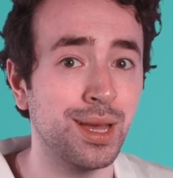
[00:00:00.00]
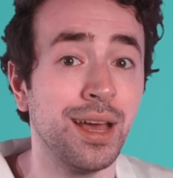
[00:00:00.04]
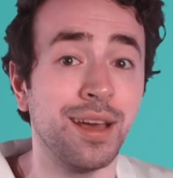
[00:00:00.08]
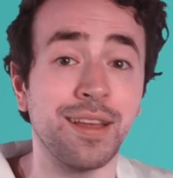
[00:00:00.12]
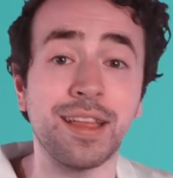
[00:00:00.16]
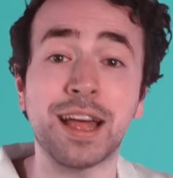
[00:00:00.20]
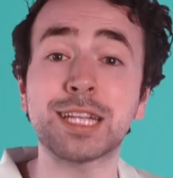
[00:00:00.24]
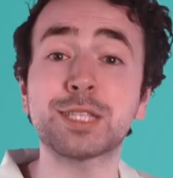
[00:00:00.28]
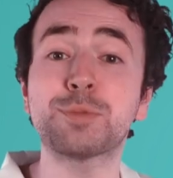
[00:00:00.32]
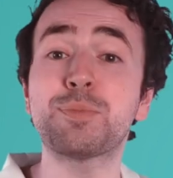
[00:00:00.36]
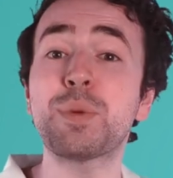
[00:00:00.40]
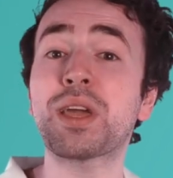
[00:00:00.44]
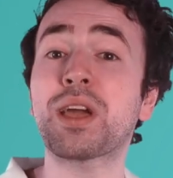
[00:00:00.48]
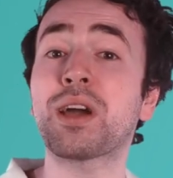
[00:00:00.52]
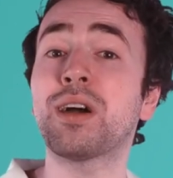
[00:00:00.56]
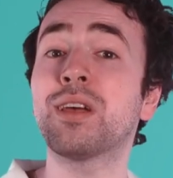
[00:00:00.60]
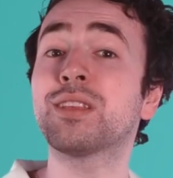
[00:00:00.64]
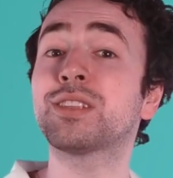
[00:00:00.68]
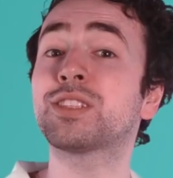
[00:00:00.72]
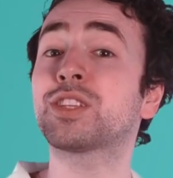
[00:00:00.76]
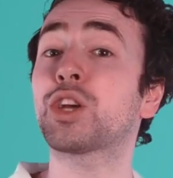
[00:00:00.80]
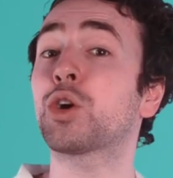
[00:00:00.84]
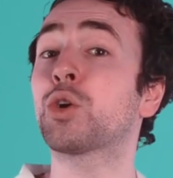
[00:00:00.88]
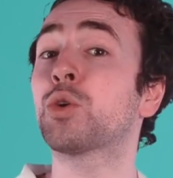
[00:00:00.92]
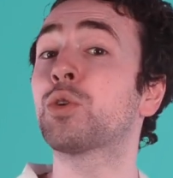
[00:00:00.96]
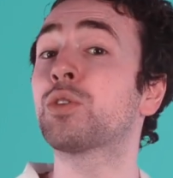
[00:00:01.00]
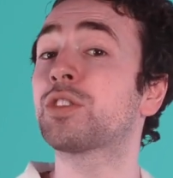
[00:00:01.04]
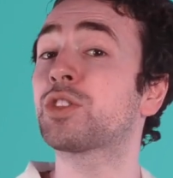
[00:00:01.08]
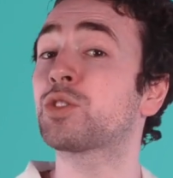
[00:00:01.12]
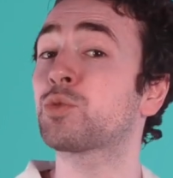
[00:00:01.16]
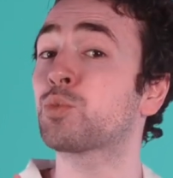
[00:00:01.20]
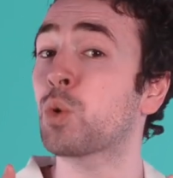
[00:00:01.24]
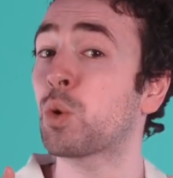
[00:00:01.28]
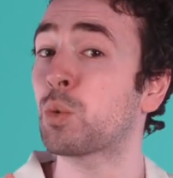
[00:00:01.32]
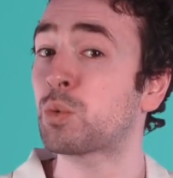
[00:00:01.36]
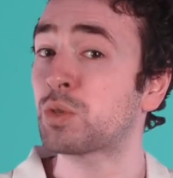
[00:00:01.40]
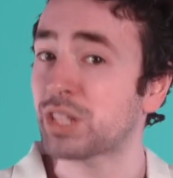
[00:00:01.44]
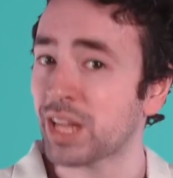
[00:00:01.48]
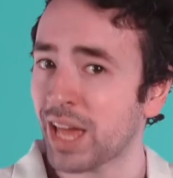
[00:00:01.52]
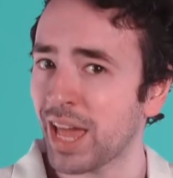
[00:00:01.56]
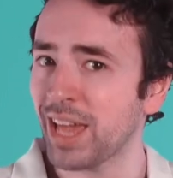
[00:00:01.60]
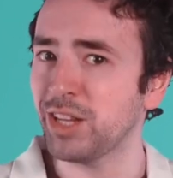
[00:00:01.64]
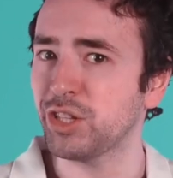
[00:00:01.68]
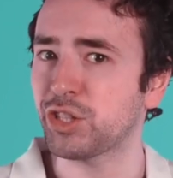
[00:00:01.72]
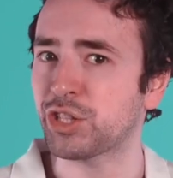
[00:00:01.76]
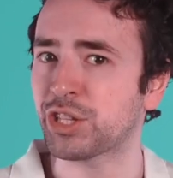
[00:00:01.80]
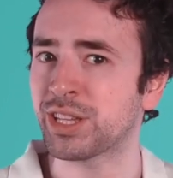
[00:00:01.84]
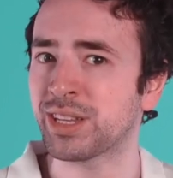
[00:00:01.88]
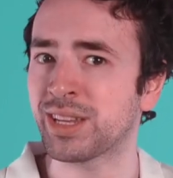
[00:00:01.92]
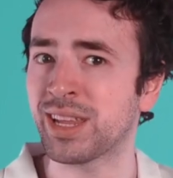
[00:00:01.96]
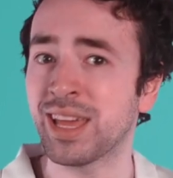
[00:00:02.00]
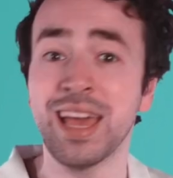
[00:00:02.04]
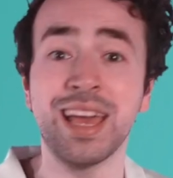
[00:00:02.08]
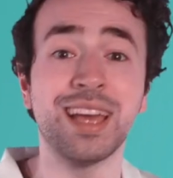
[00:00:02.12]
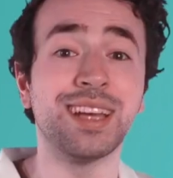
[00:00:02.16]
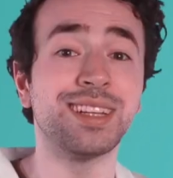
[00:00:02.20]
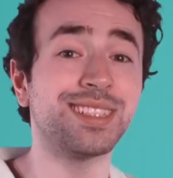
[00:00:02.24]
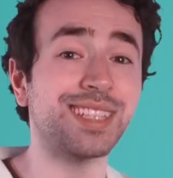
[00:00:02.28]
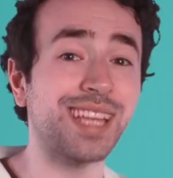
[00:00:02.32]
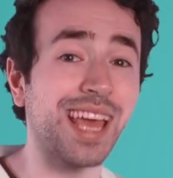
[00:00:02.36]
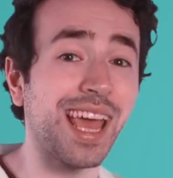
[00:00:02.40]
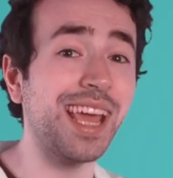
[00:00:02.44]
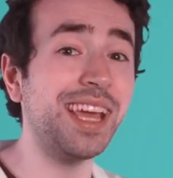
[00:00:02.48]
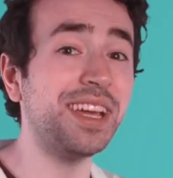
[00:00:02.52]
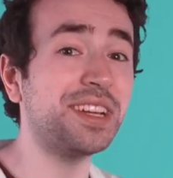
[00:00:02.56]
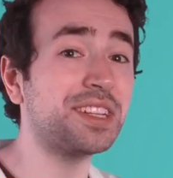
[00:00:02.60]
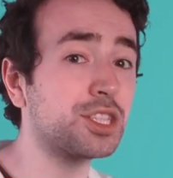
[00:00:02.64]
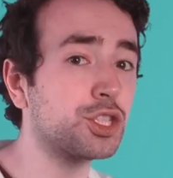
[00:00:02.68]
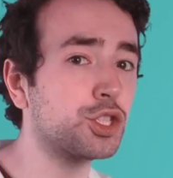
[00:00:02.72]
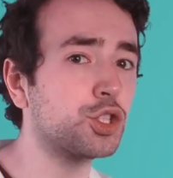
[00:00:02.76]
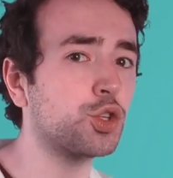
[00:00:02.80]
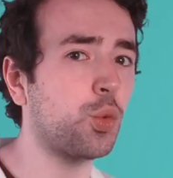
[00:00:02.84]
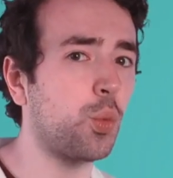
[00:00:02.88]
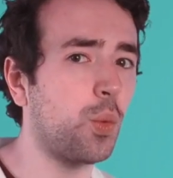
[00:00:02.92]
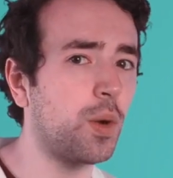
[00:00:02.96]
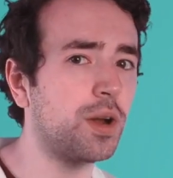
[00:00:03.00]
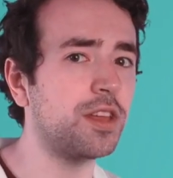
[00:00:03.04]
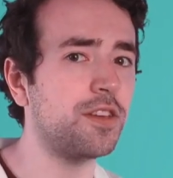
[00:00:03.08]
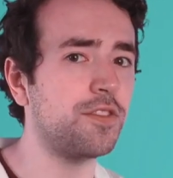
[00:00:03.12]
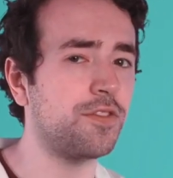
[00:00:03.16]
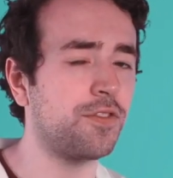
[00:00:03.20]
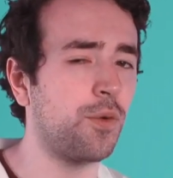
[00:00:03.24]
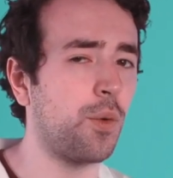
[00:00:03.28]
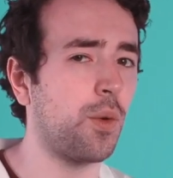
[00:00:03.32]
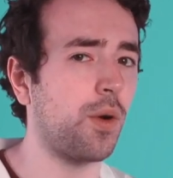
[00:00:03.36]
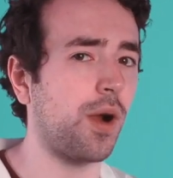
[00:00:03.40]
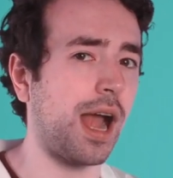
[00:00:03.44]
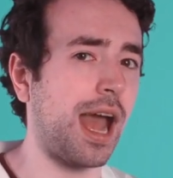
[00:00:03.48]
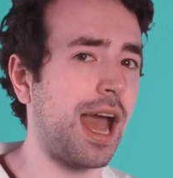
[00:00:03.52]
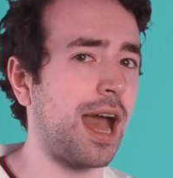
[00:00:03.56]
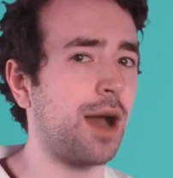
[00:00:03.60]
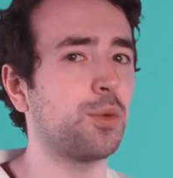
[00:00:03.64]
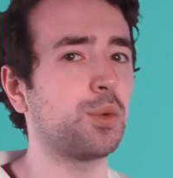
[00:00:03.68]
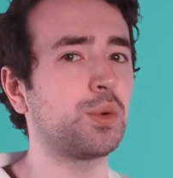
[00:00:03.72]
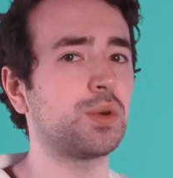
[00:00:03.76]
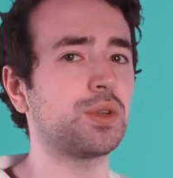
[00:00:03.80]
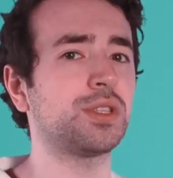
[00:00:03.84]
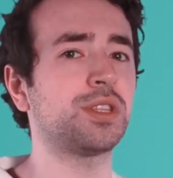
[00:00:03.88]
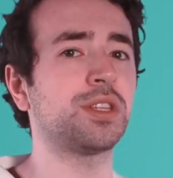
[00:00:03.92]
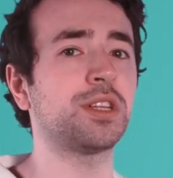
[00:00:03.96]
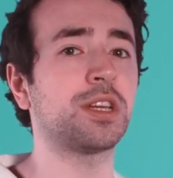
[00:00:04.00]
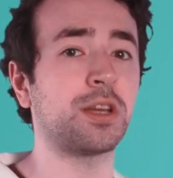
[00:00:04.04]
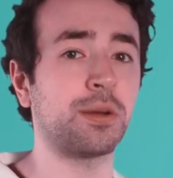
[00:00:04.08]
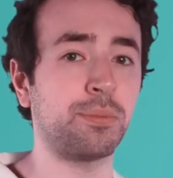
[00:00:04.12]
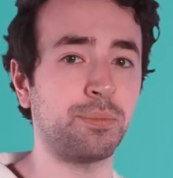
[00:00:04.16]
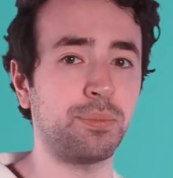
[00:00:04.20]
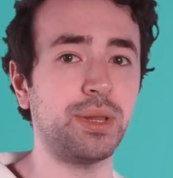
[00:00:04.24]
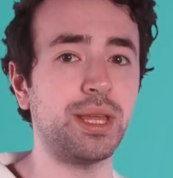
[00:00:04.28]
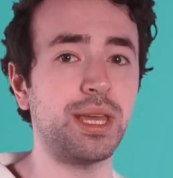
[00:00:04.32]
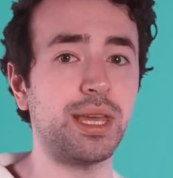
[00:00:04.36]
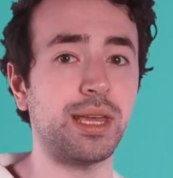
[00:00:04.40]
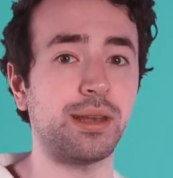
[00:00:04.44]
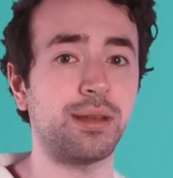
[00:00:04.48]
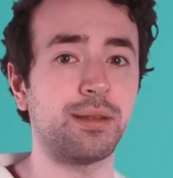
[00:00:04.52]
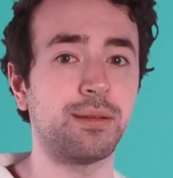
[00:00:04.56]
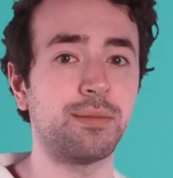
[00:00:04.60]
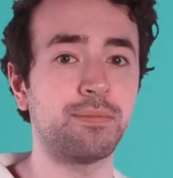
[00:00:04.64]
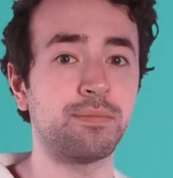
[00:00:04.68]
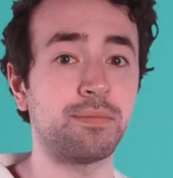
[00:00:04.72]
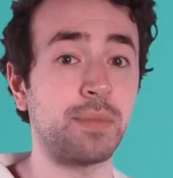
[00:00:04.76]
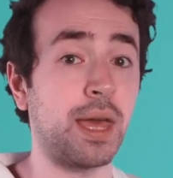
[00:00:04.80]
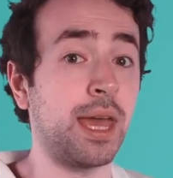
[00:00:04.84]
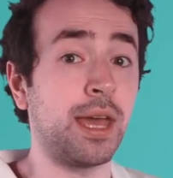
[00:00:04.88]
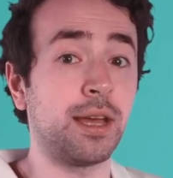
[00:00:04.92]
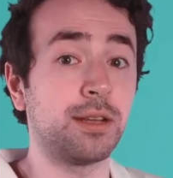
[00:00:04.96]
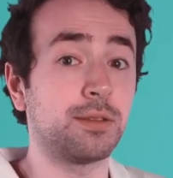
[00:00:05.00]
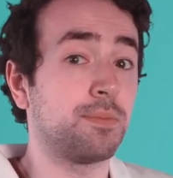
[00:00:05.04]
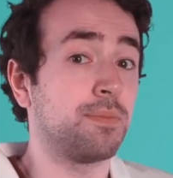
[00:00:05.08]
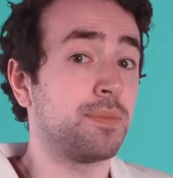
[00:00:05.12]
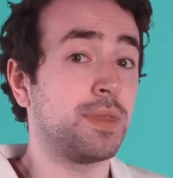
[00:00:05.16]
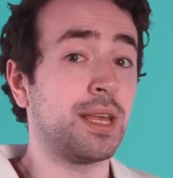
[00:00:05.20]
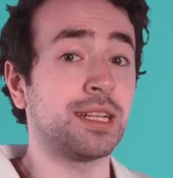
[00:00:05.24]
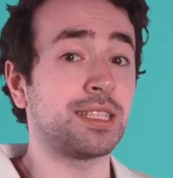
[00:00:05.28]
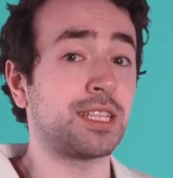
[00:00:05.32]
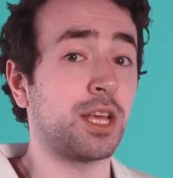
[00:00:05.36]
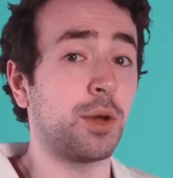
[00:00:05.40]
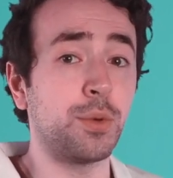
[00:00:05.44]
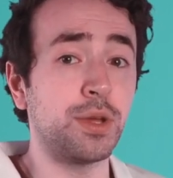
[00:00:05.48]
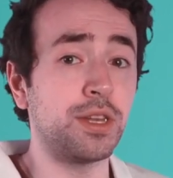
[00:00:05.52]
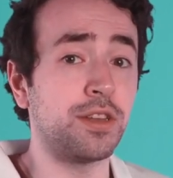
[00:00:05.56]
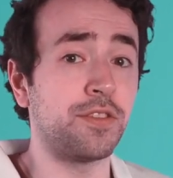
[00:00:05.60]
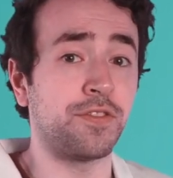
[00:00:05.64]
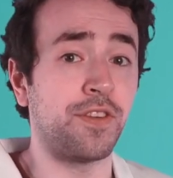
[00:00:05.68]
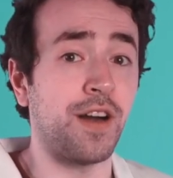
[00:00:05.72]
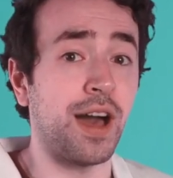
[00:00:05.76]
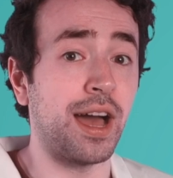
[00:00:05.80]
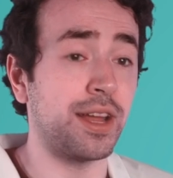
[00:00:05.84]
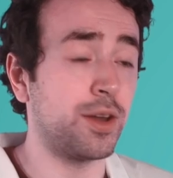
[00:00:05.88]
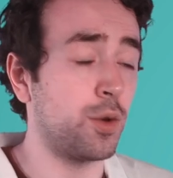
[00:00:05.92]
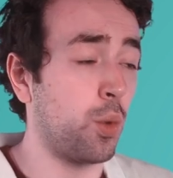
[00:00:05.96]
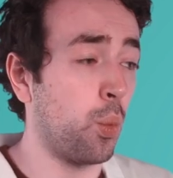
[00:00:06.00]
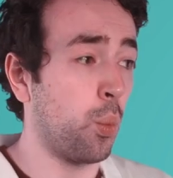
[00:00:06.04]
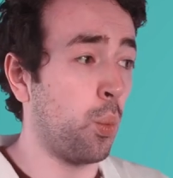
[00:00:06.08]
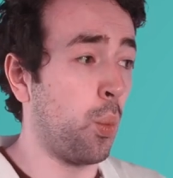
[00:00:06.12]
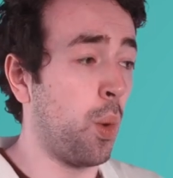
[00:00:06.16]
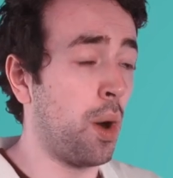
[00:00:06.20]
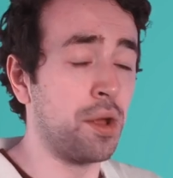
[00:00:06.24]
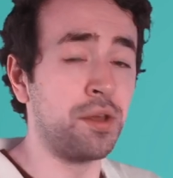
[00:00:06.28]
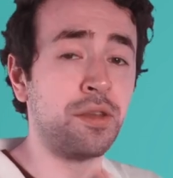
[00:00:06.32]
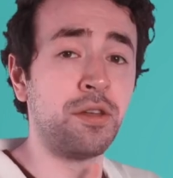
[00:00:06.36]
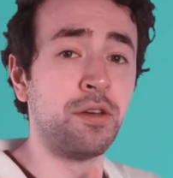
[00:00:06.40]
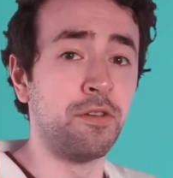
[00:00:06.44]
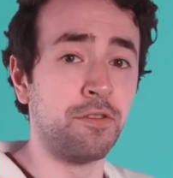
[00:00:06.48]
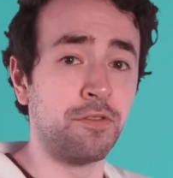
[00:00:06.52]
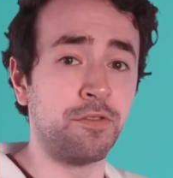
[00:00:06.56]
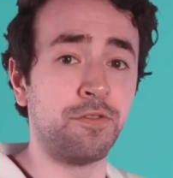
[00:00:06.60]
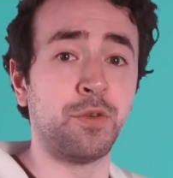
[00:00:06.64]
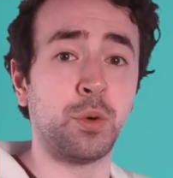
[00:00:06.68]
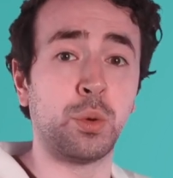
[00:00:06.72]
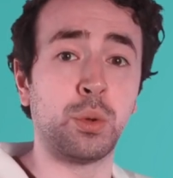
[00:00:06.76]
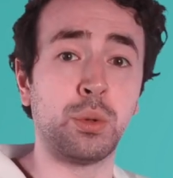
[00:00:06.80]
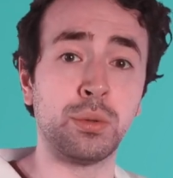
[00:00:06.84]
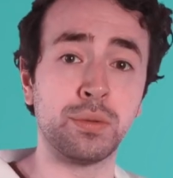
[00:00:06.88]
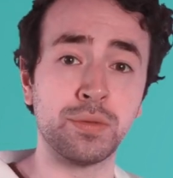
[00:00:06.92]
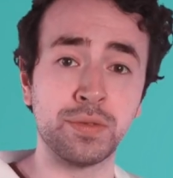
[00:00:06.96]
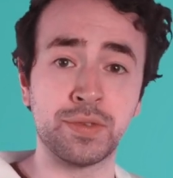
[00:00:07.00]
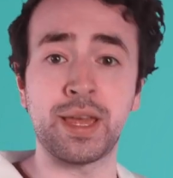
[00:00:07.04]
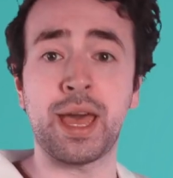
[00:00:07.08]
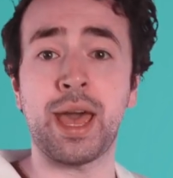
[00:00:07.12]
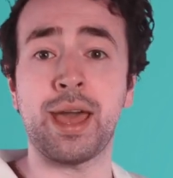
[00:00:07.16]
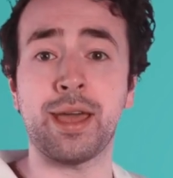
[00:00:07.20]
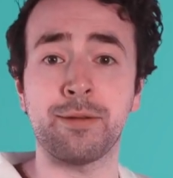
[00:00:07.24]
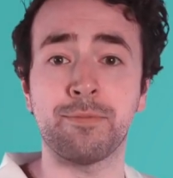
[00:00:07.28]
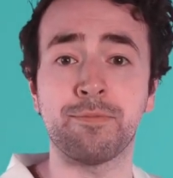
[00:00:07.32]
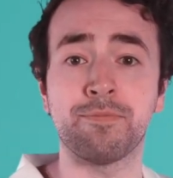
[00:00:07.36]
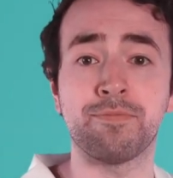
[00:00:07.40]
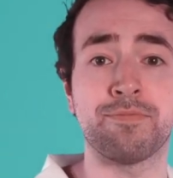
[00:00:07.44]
That's because Earth's rotation takes 24 hours to complete. And that's how we define one full day.